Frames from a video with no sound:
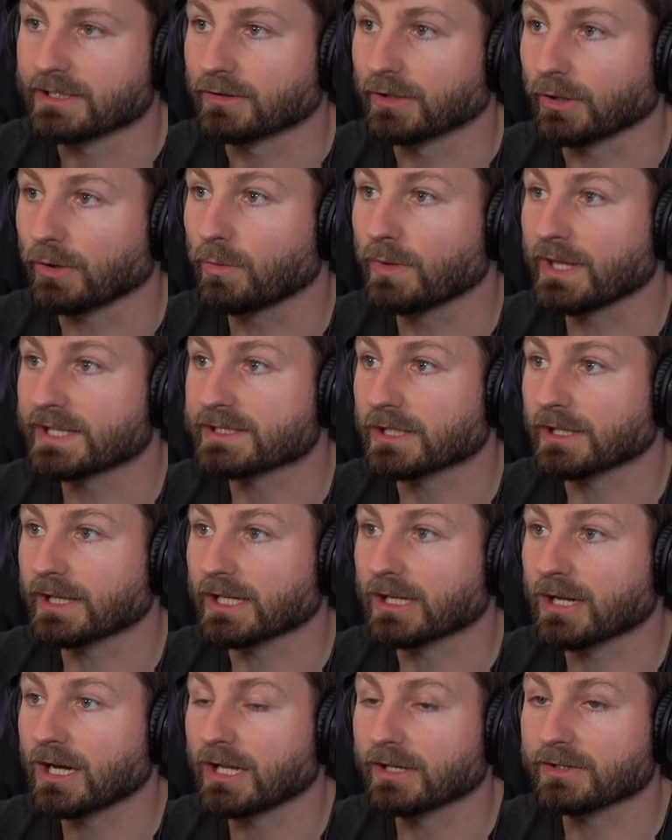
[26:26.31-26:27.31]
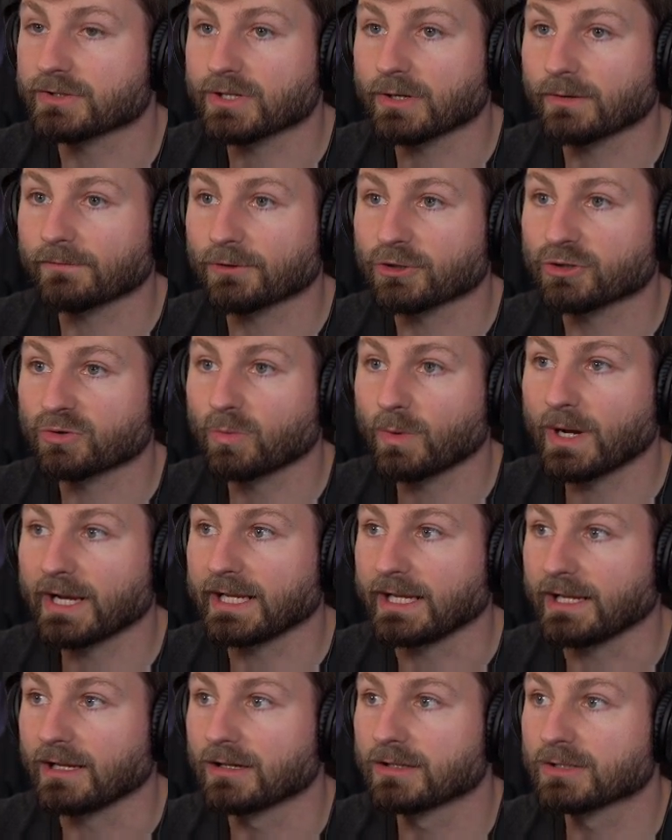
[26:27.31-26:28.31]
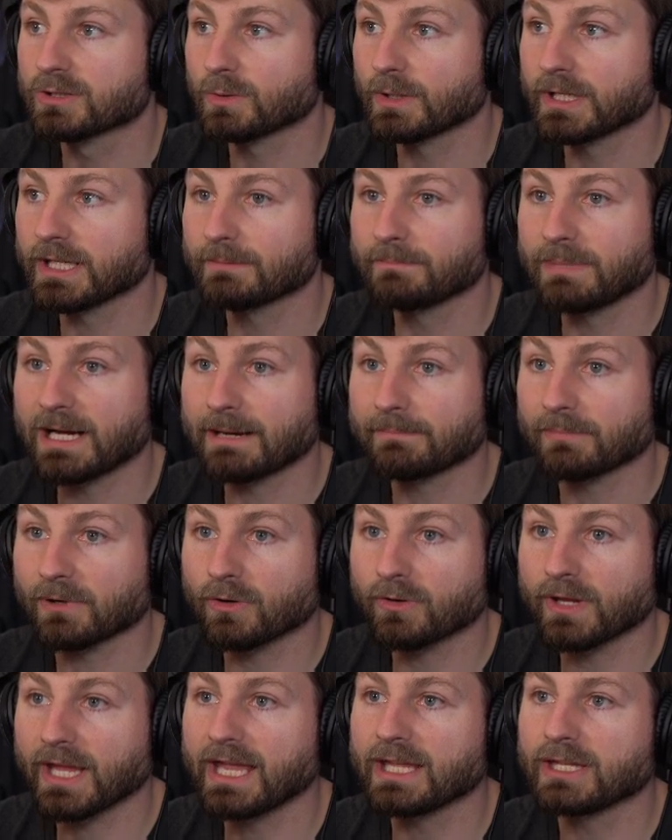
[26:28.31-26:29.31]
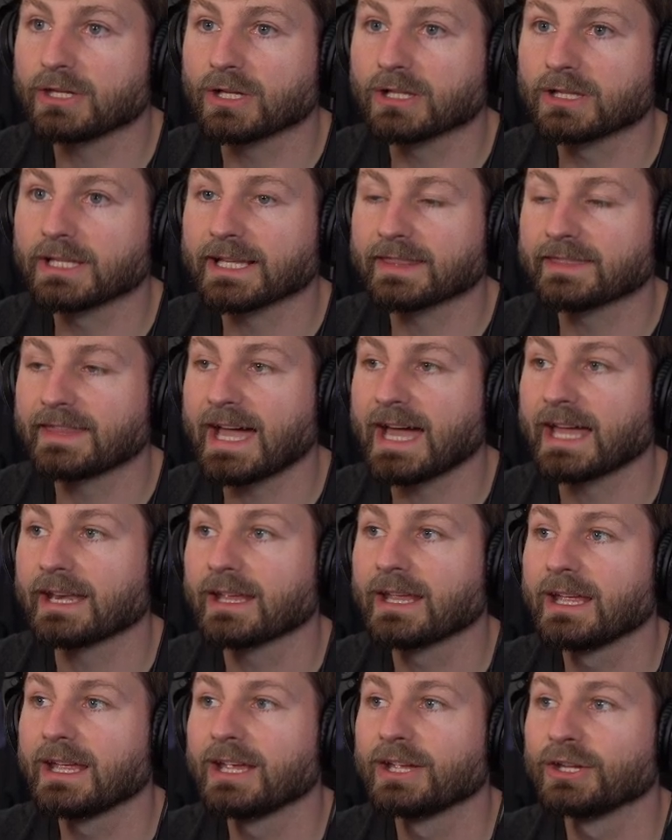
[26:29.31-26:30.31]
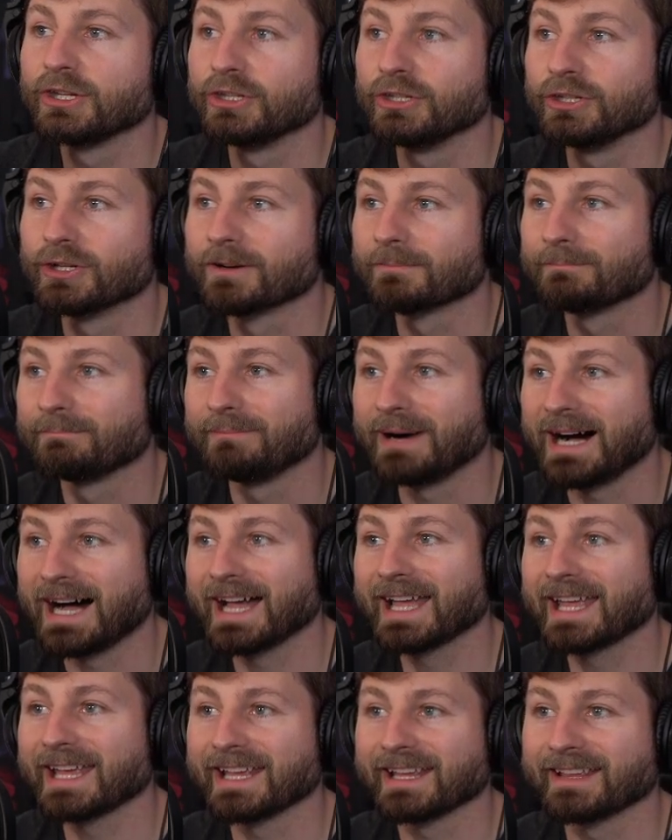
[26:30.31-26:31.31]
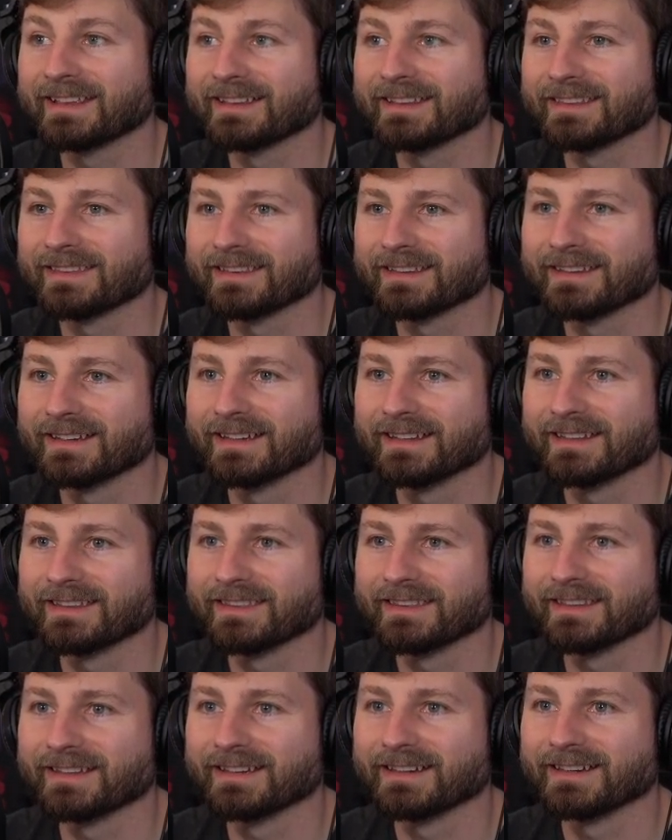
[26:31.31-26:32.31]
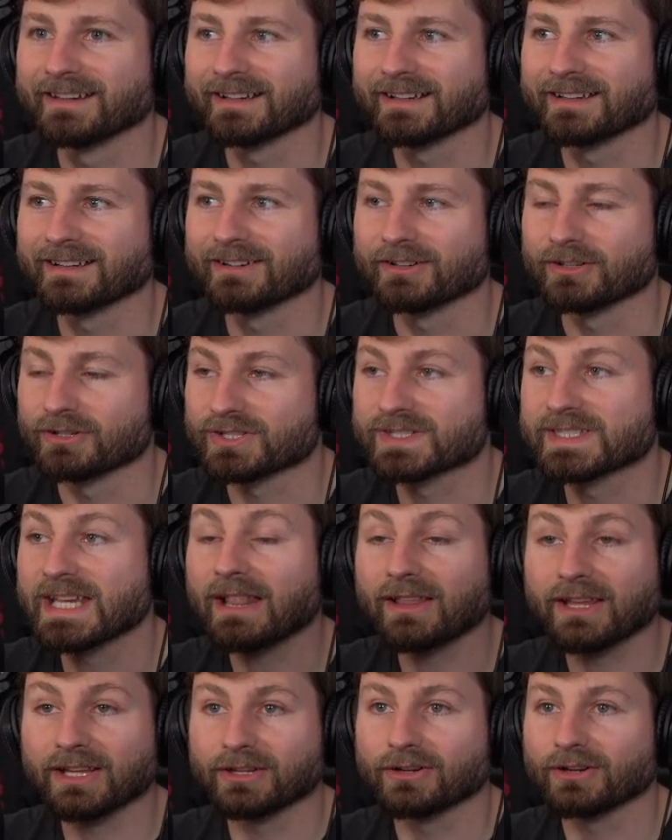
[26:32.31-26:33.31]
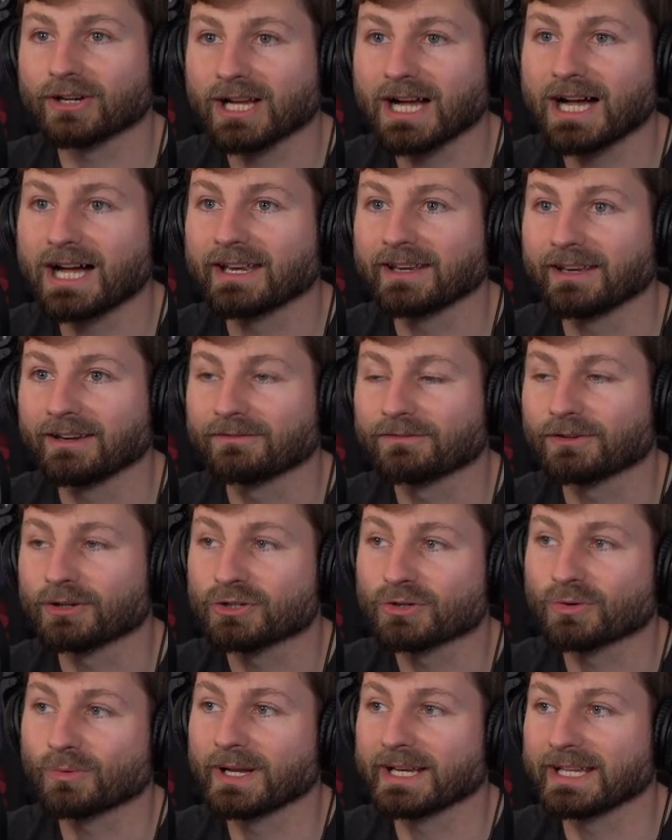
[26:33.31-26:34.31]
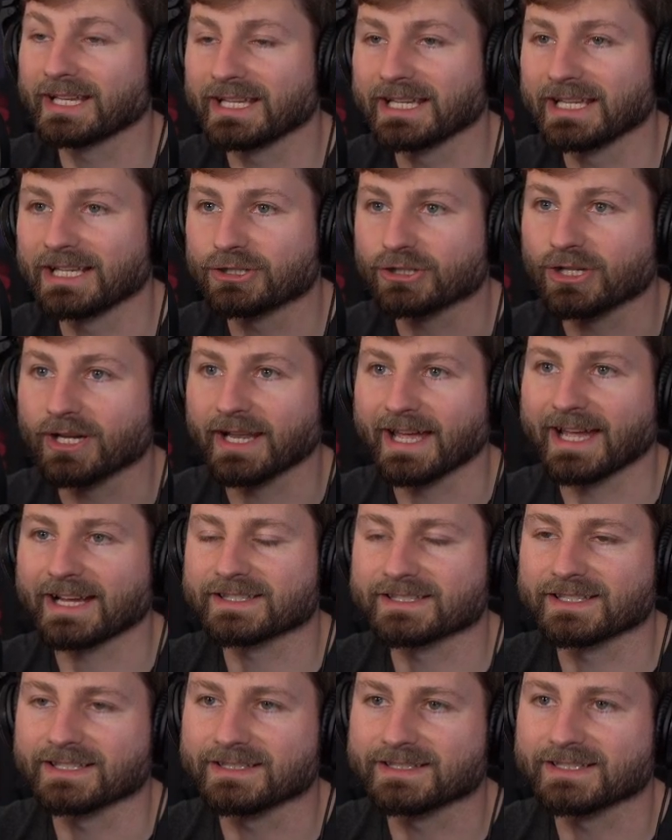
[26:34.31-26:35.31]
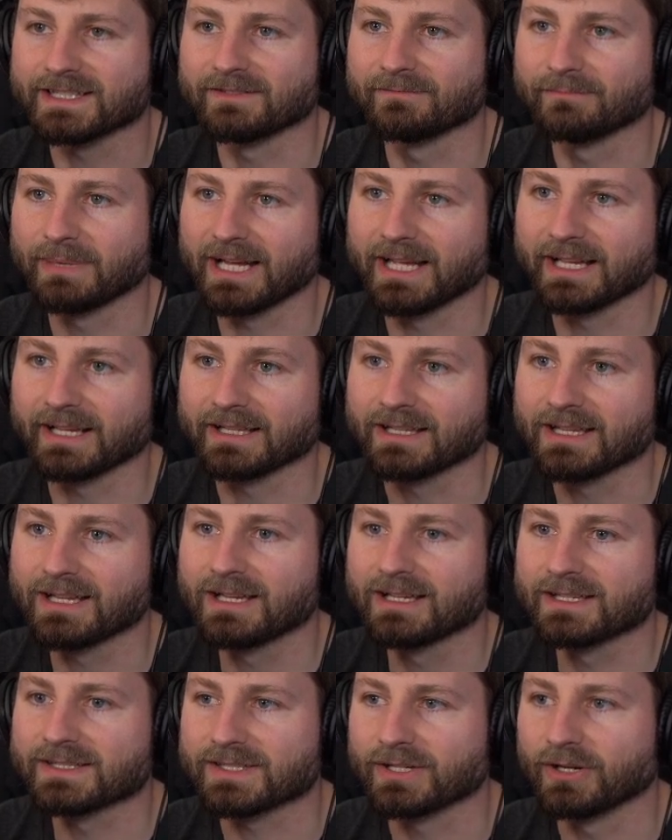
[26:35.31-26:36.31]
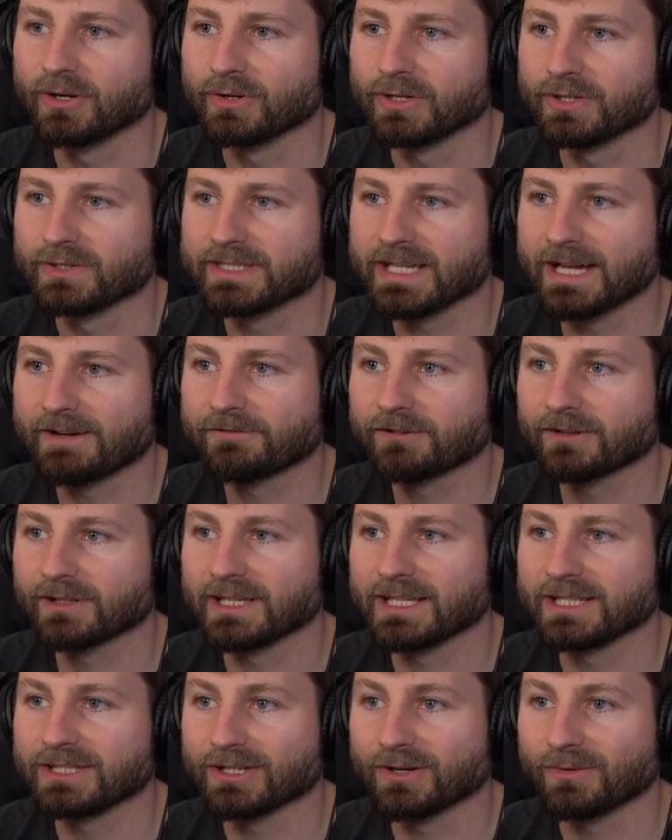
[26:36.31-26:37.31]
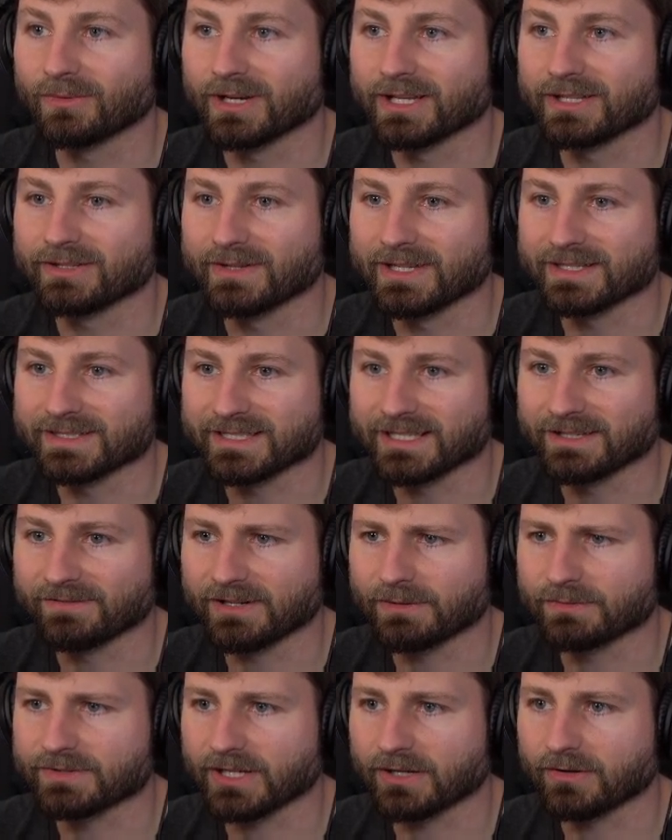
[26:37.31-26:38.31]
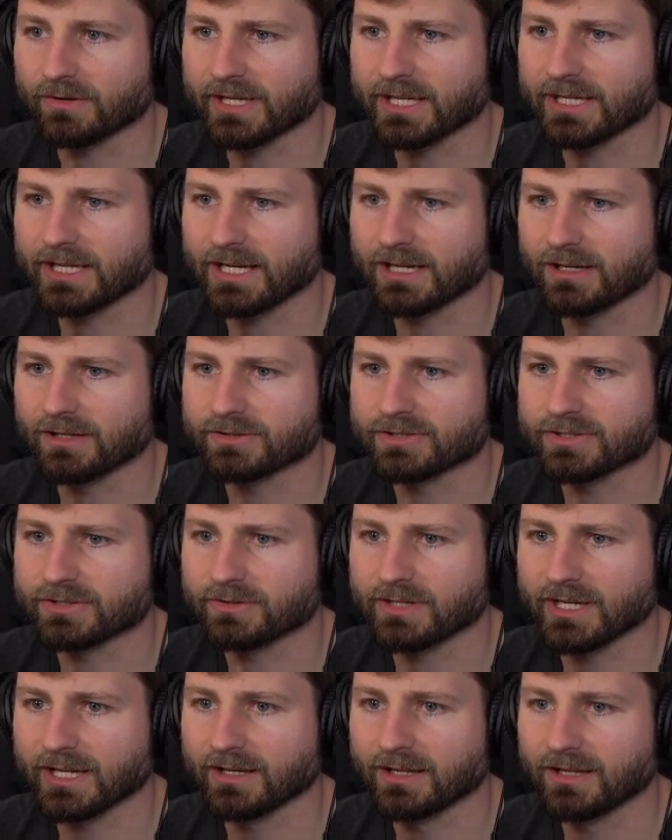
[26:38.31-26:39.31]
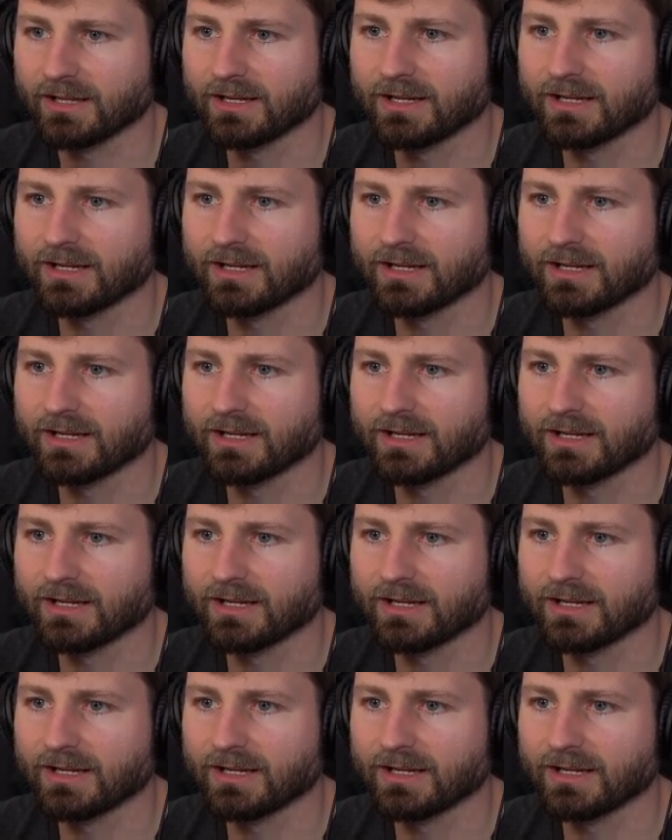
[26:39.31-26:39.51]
You're like, oh, that's like that cotton's going for 20 a pop. Okay, you click that. You're buying or you're selling your cotton for 20 each on accident instead of buying it. So you definitely don't want to do that. See, if I was like, okay, yeah, I'll just do that.